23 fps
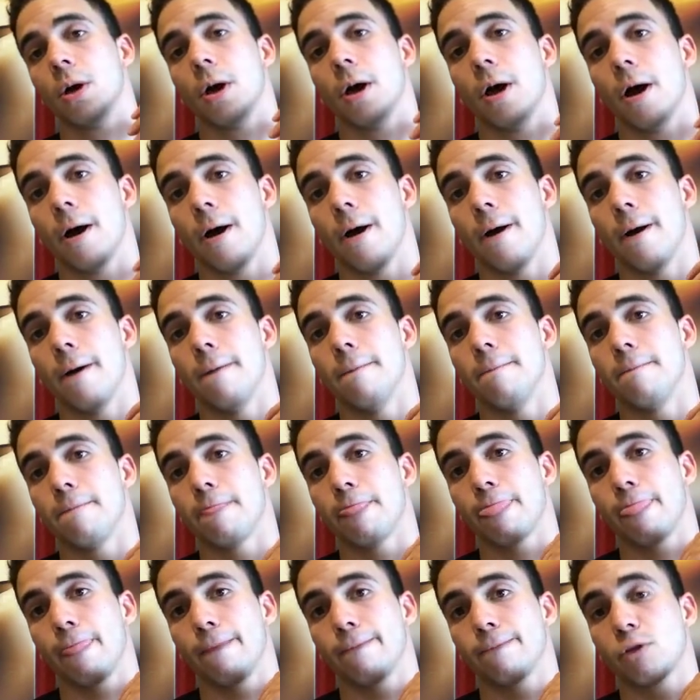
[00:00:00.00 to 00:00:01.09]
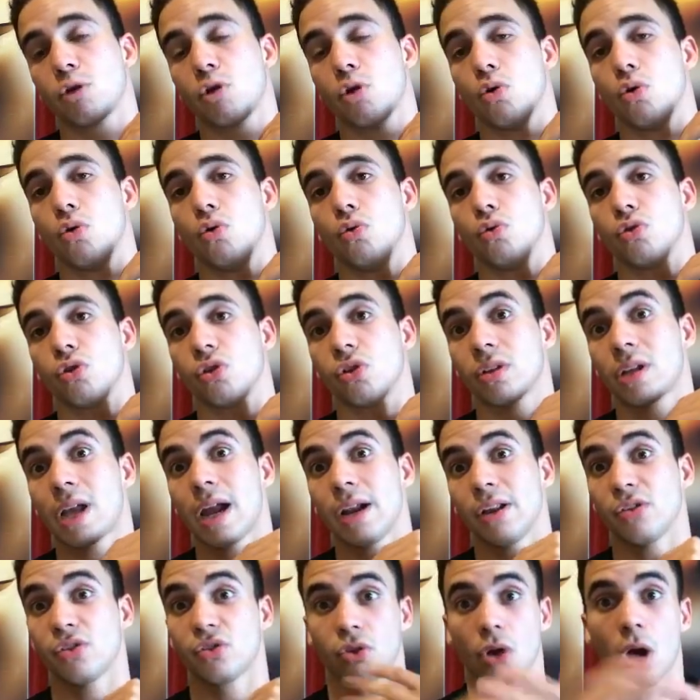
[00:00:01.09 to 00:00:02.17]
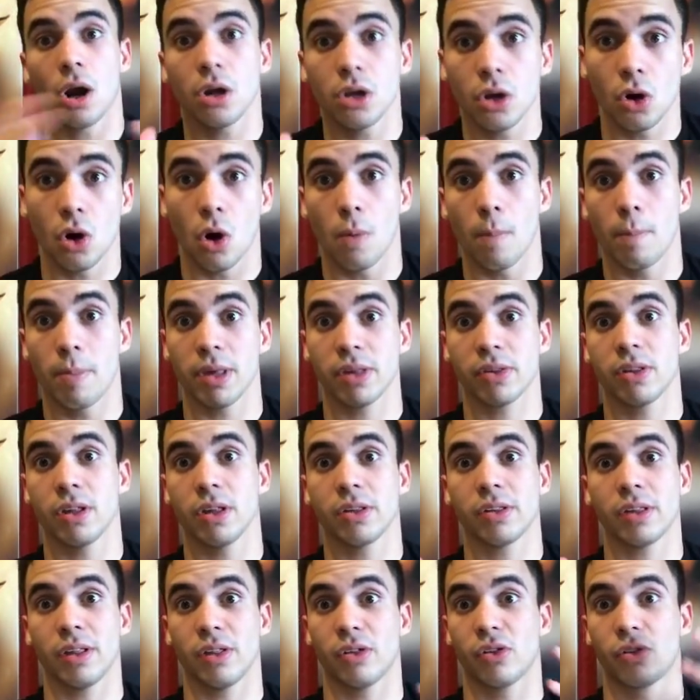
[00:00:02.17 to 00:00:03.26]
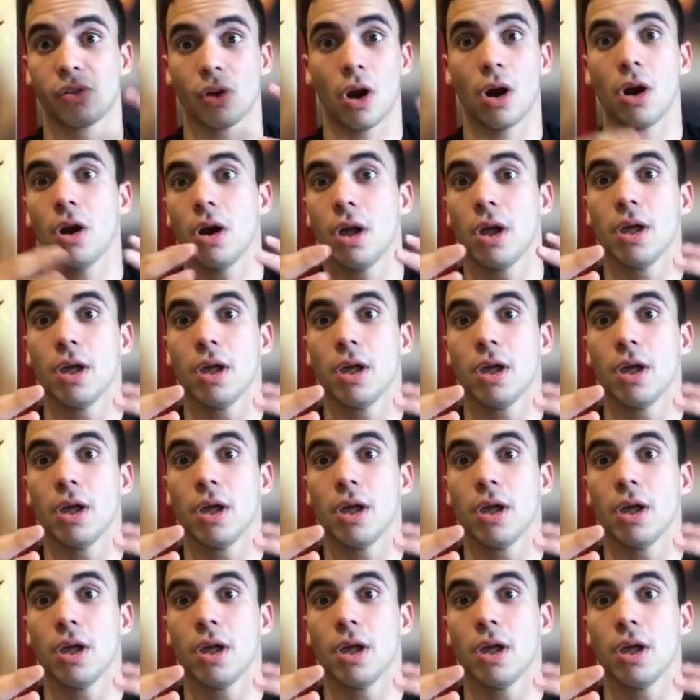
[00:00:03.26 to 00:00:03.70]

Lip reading: kind of start your own business and start.